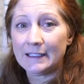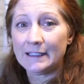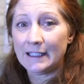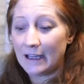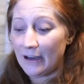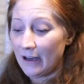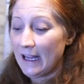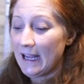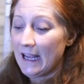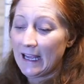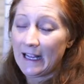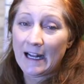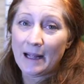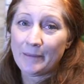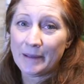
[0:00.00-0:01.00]
in there
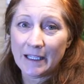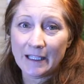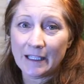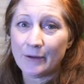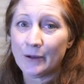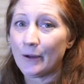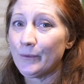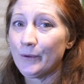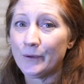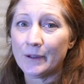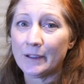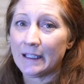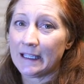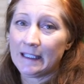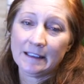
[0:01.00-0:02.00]
and I'm eating
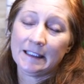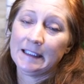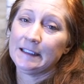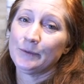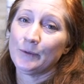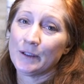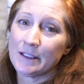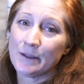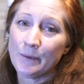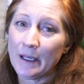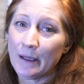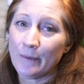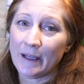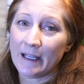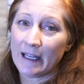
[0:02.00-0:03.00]
arugula at least once a
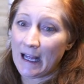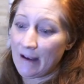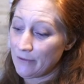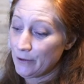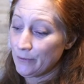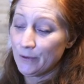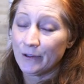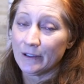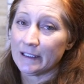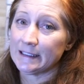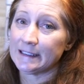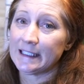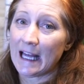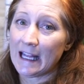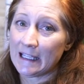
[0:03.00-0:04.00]
week. We can have an arugula
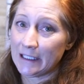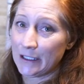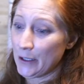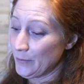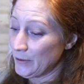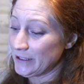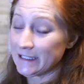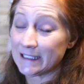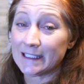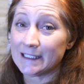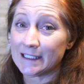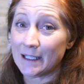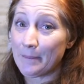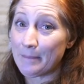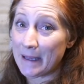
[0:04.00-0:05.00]
salad, which
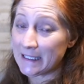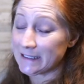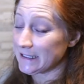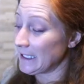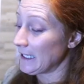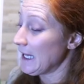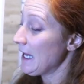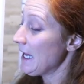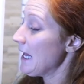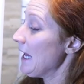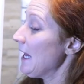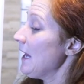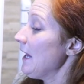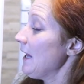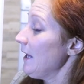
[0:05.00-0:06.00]
is amazing.
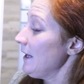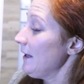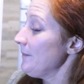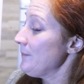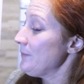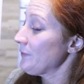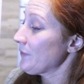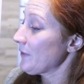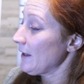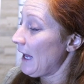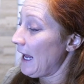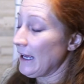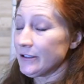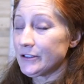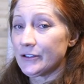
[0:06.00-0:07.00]

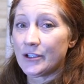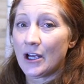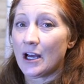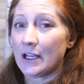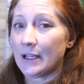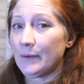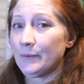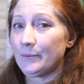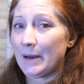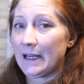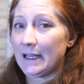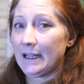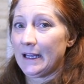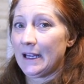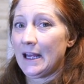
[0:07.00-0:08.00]
I also talk in
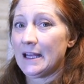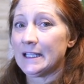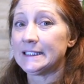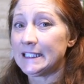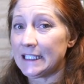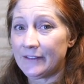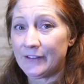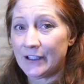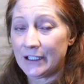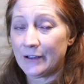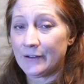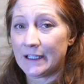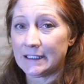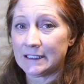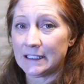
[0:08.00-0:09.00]
my seed
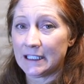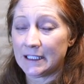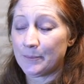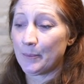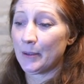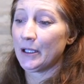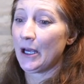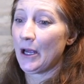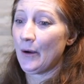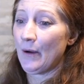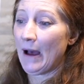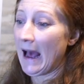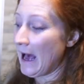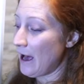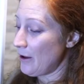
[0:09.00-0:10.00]
video that's linked
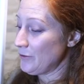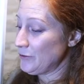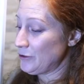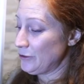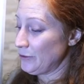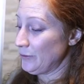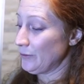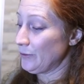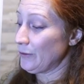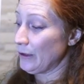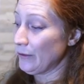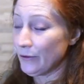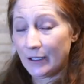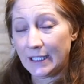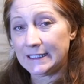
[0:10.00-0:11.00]
below how to
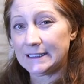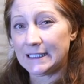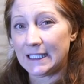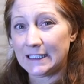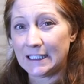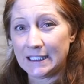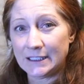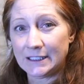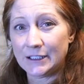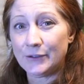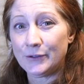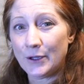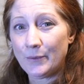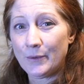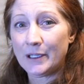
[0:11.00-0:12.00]
grow greens like this.
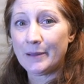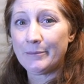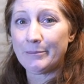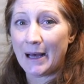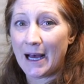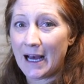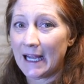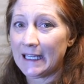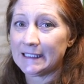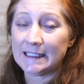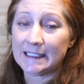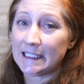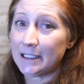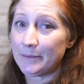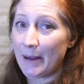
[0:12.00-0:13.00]
You don't wanna buy
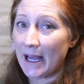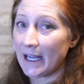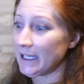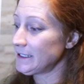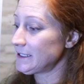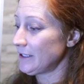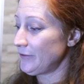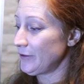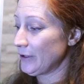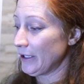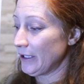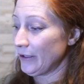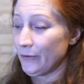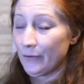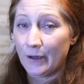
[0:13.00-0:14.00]
seed packets if you're
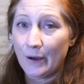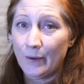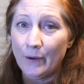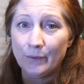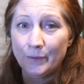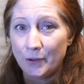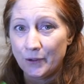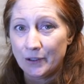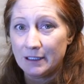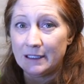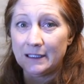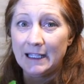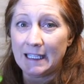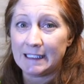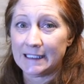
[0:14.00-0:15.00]
gonna grow
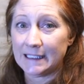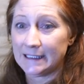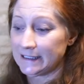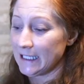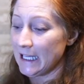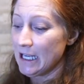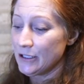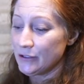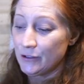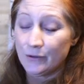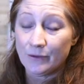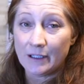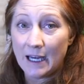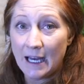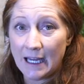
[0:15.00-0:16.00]
arugula like this
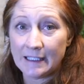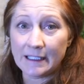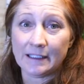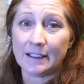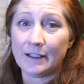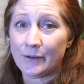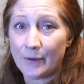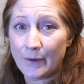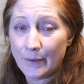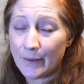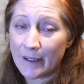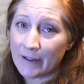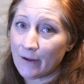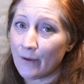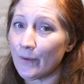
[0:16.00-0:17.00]
to cut and then throw
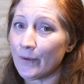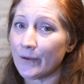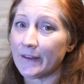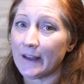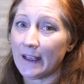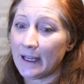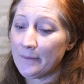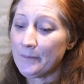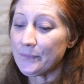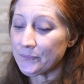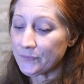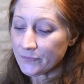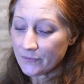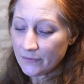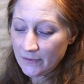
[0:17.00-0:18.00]
away the whole thing.
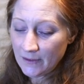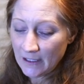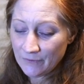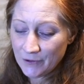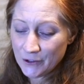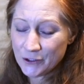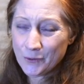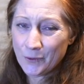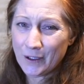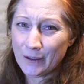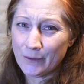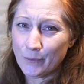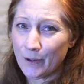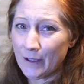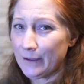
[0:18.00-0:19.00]
If you just
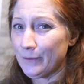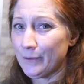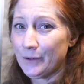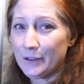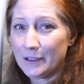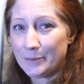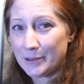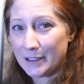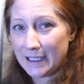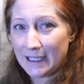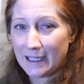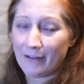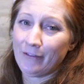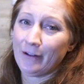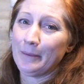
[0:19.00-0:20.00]
wanted one arugula
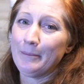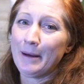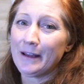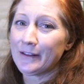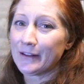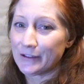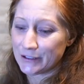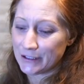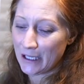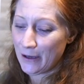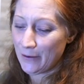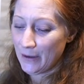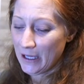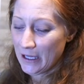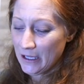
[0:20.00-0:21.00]
plant every month or
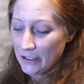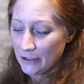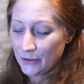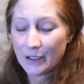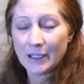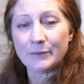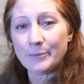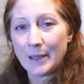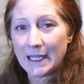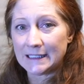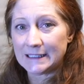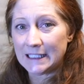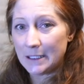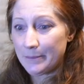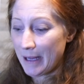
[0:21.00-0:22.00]
so, you can buy a
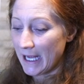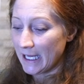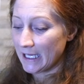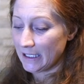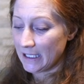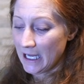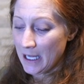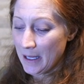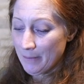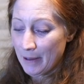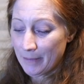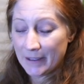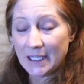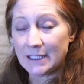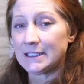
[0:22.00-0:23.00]
seed packet.
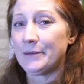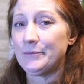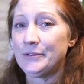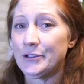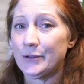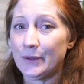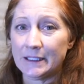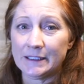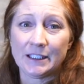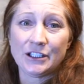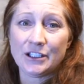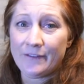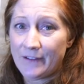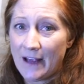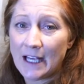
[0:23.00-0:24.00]
But because I'm doing
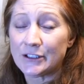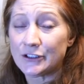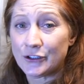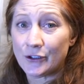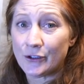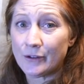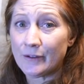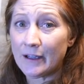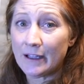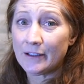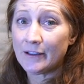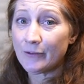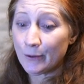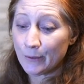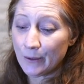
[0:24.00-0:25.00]
such a fast
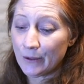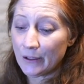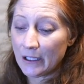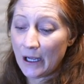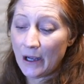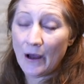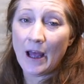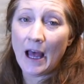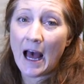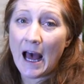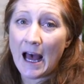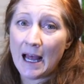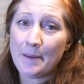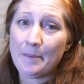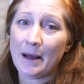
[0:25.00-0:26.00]
turnaround of arugula,
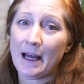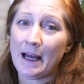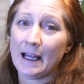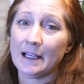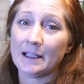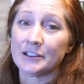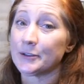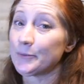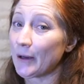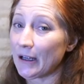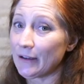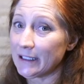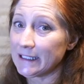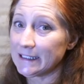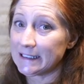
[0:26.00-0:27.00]
I buy
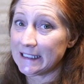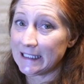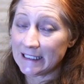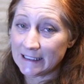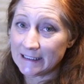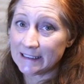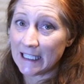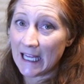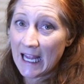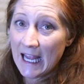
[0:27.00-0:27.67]
sprouting seeds